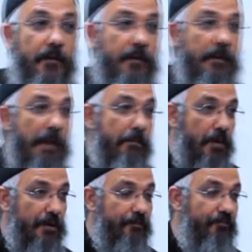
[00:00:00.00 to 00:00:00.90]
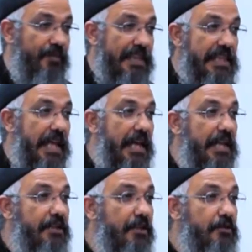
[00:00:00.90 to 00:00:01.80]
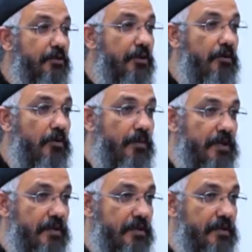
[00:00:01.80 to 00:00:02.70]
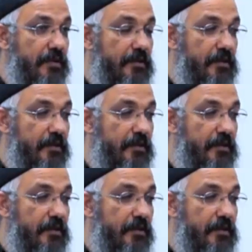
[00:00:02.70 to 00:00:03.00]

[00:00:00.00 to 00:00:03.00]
Remember, the letter to the Romans